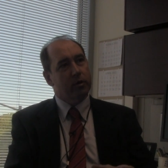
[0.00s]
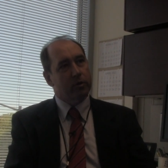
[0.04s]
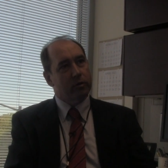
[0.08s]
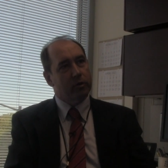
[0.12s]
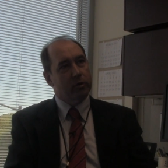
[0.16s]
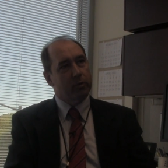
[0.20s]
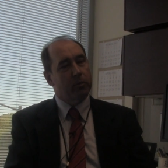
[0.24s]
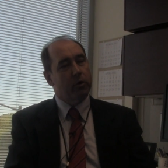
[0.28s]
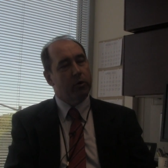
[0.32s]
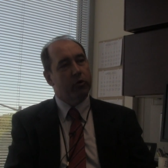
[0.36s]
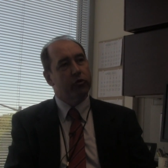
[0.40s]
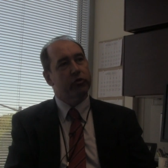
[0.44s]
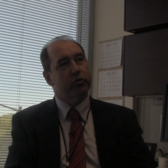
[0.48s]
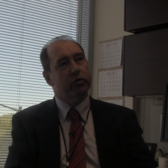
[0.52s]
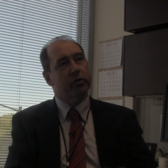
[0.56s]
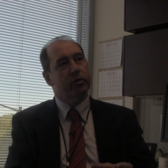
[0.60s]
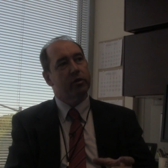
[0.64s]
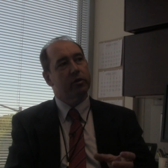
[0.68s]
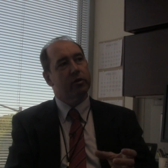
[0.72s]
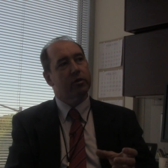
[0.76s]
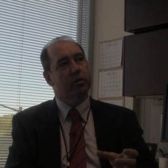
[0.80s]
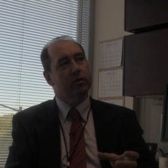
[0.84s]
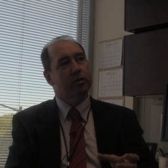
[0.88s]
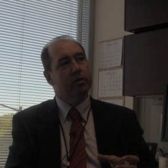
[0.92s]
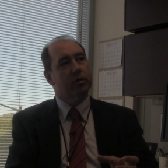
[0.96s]
the
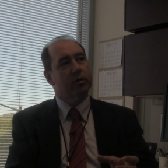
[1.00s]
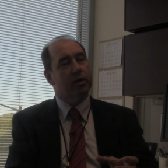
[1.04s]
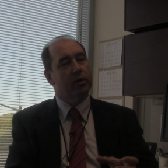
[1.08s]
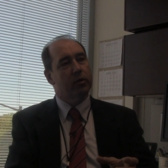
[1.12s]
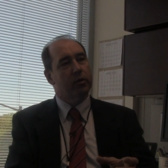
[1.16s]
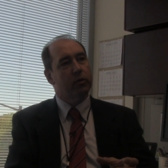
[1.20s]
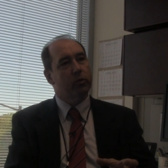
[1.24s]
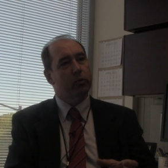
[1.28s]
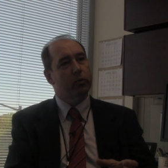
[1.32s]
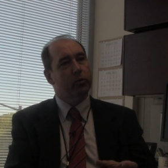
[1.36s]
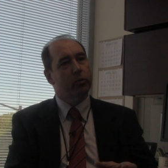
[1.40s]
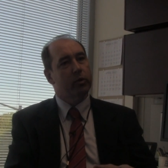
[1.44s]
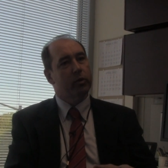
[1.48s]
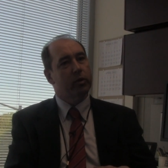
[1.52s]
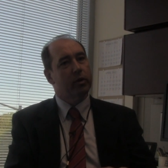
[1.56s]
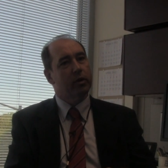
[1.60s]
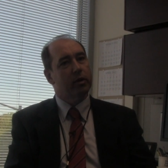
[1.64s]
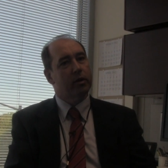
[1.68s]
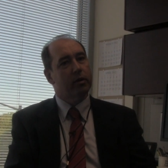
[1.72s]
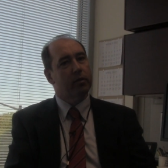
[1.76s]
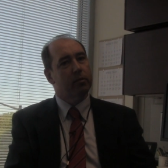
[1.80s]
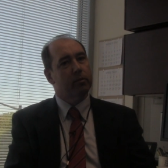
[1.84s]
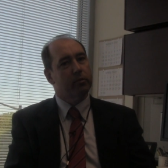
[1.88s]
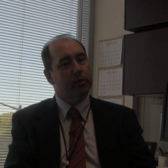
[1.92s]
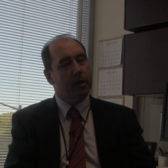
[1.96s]
motions that would
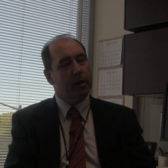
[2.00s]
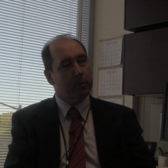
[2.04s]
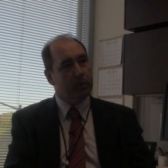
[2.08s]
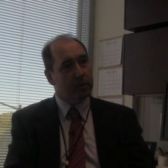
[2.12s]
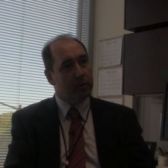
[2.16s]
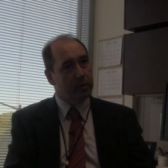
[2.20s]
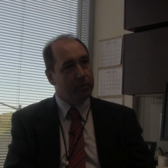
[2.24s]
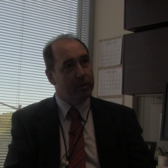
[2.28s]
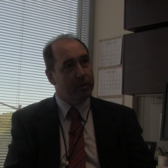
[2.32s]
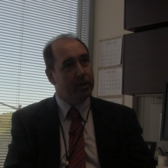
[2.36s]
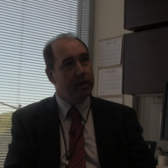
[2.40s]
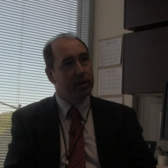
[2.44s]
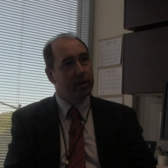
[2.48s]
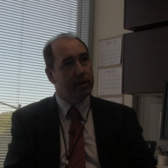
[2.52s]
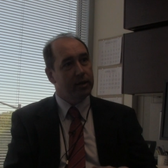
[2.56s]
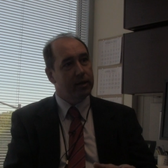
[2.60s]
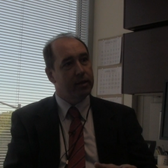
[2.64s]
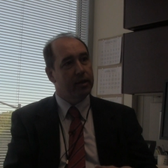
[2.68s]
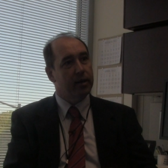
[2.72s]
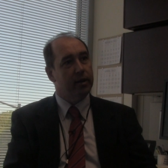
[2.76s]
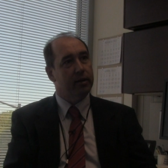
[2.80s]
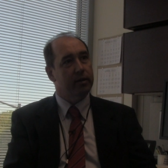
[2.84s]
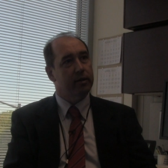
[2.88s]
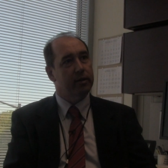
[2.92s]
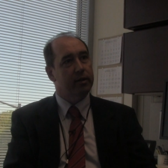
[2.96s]
probably be
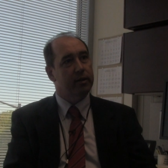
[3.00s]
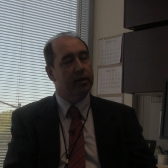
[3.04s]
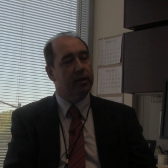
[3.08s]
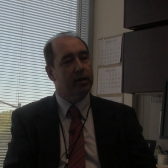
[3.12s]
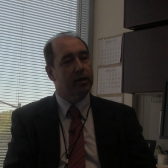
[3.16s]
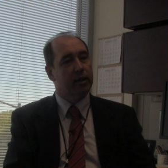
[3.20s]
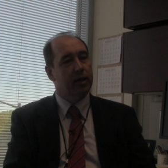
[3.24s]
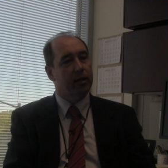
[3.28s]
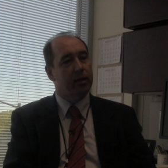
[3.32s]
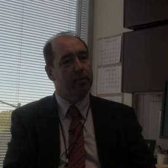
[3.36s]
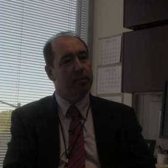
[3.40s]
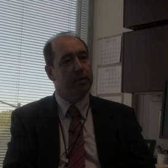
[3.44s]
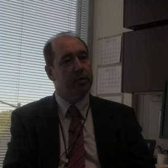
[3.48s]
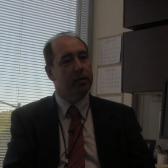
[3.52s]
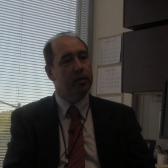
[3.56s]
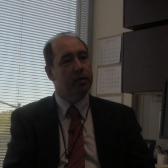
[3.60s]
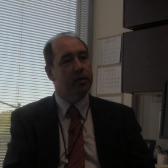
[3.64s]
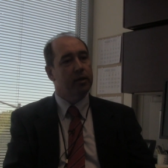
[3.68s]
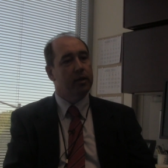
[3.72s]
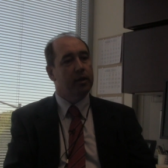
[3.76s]
there in the cable,